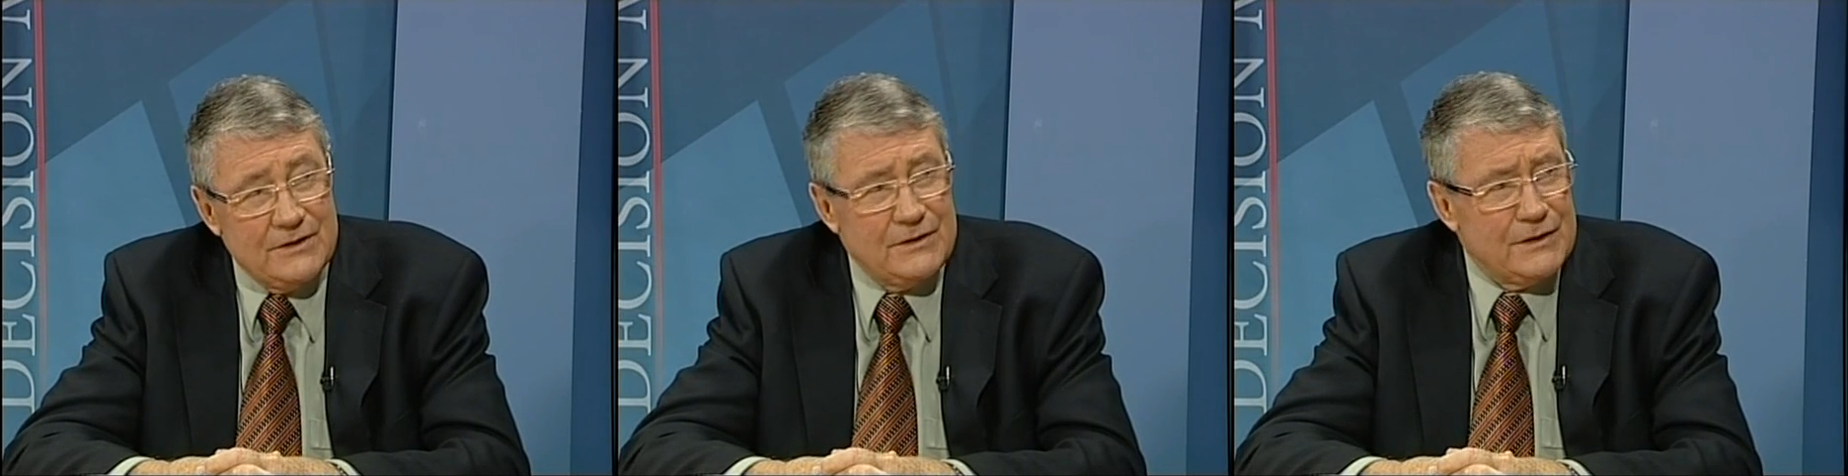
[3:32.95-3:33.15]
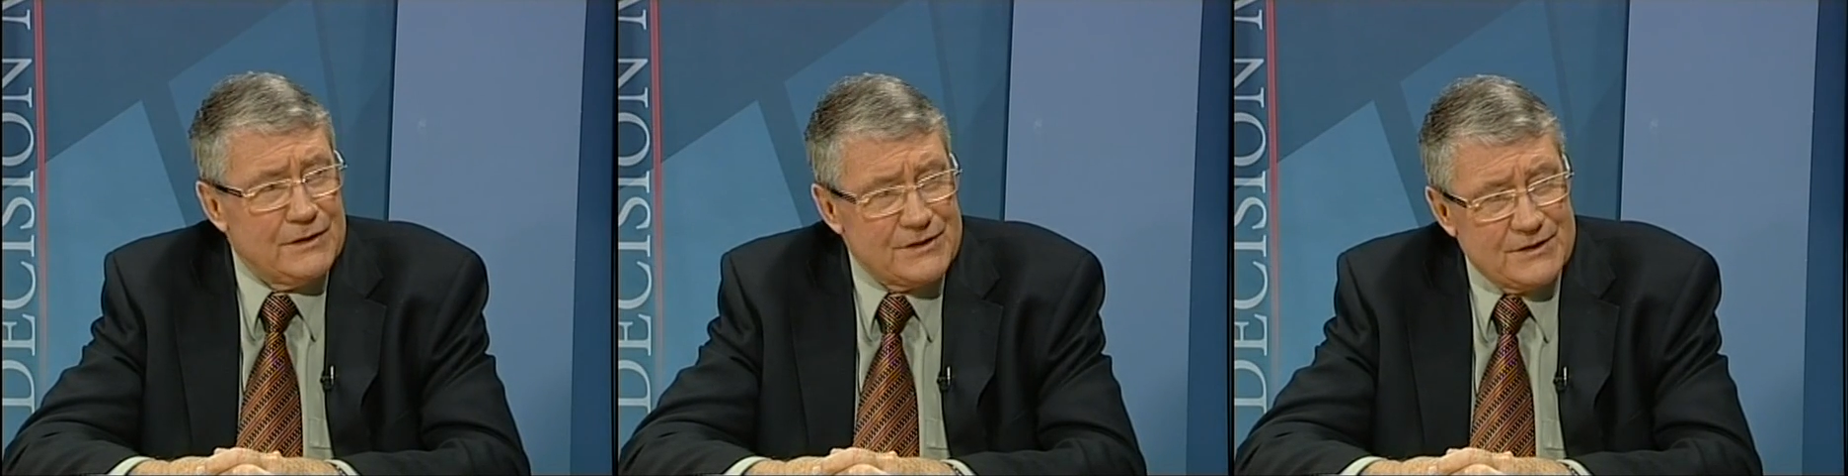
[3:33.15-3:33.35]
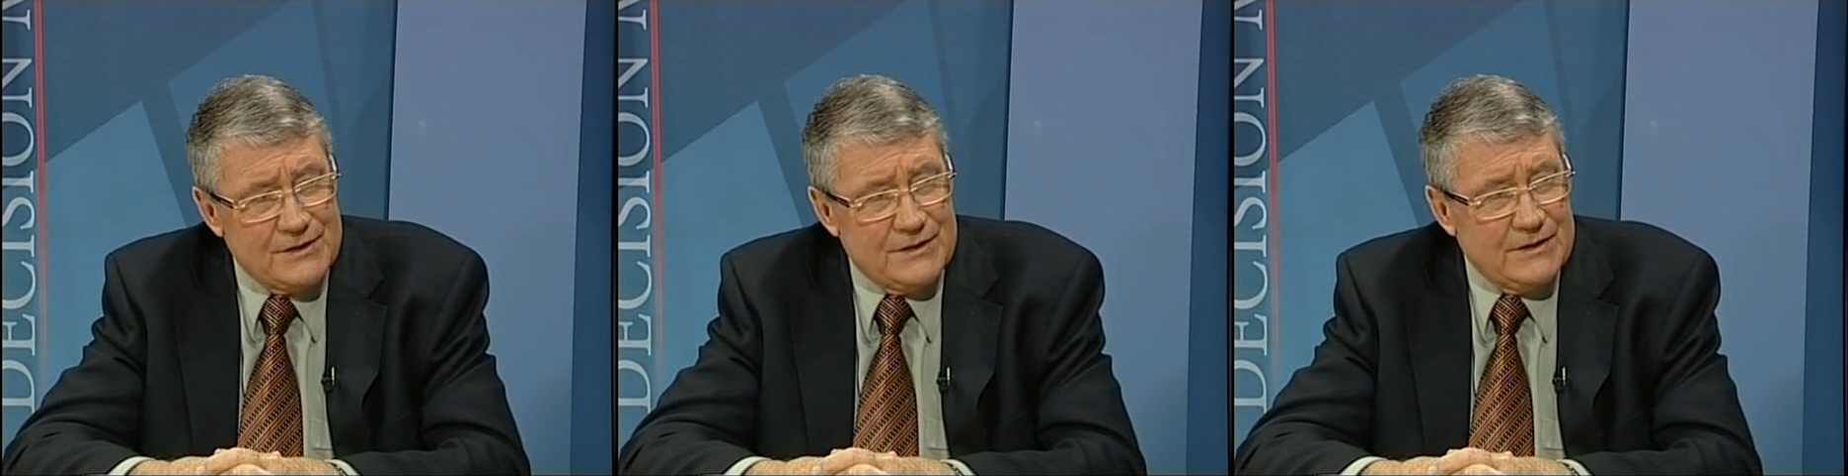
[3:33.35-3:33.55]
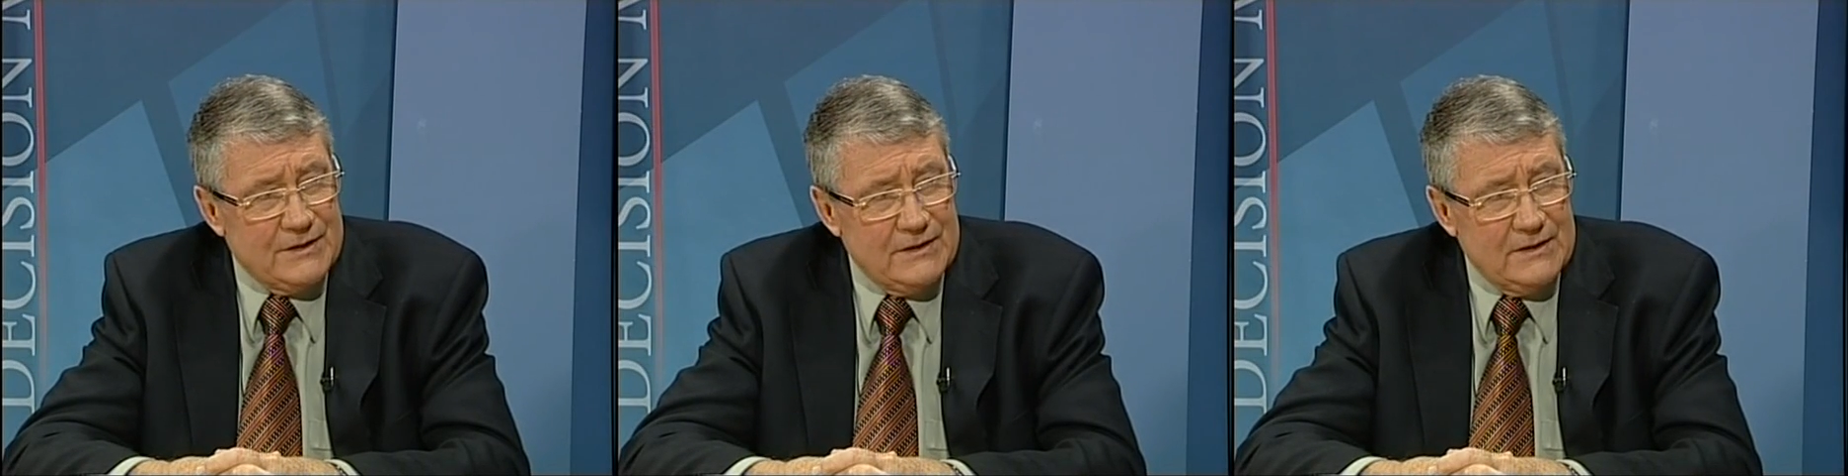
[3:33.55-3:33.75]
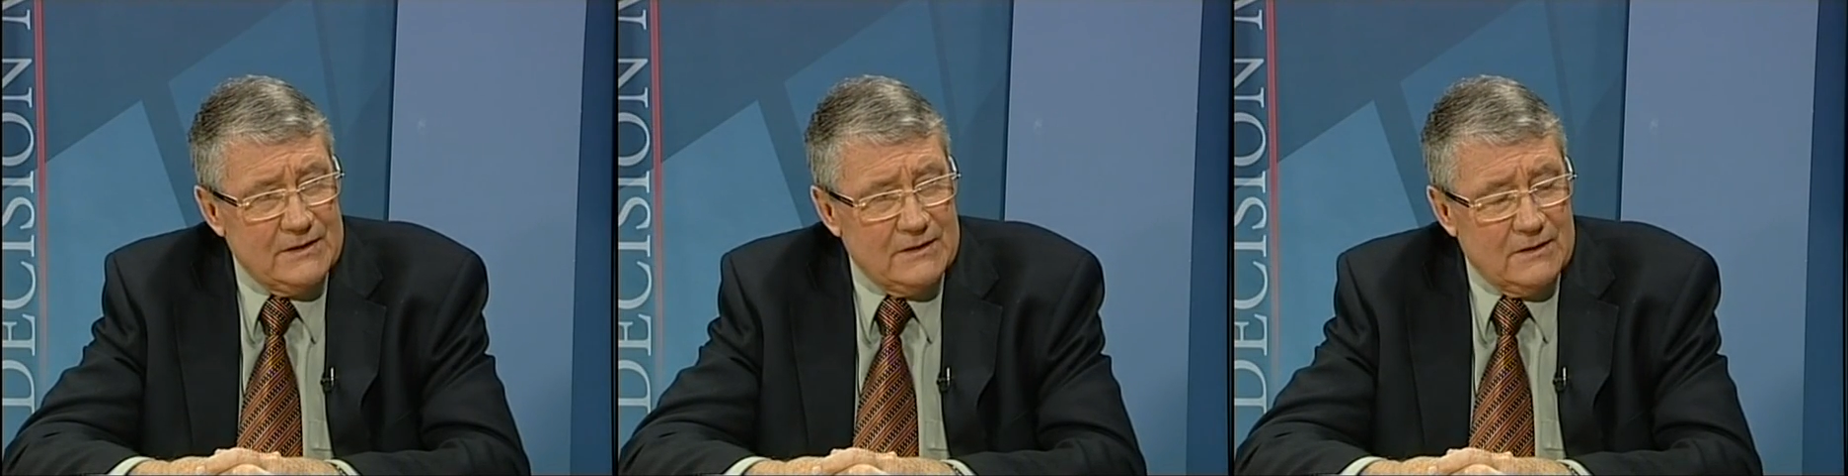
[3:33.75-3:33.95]
in the
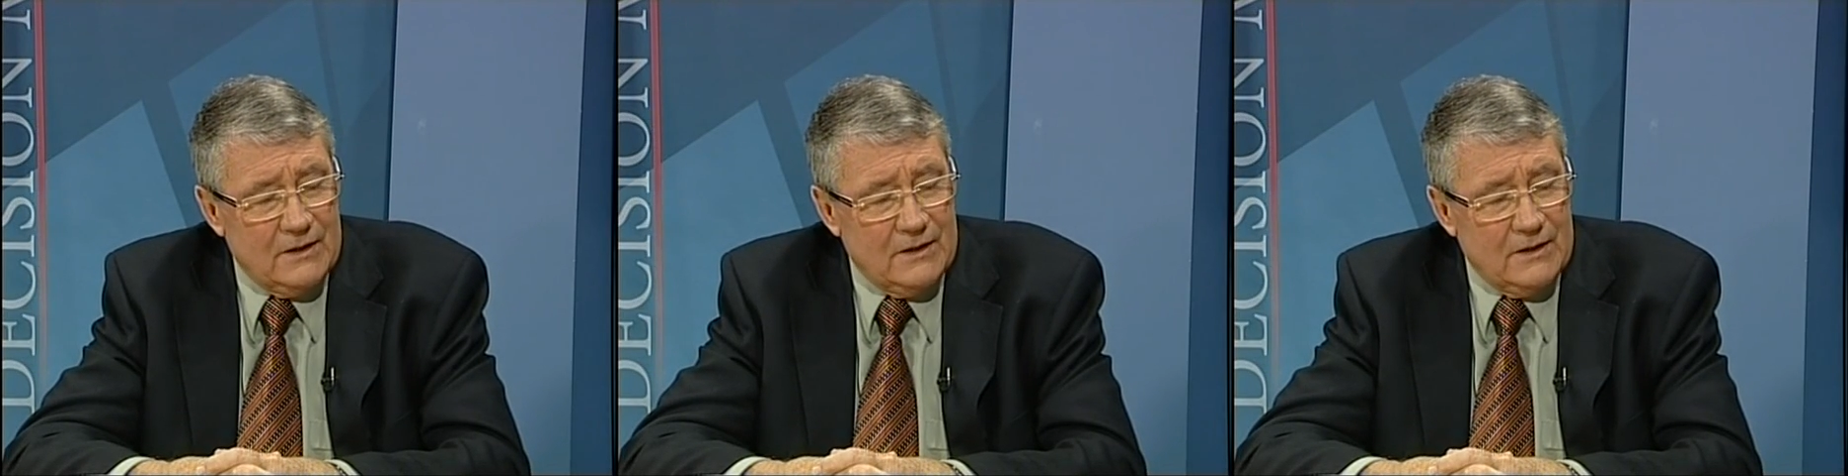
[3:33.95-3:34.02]
city.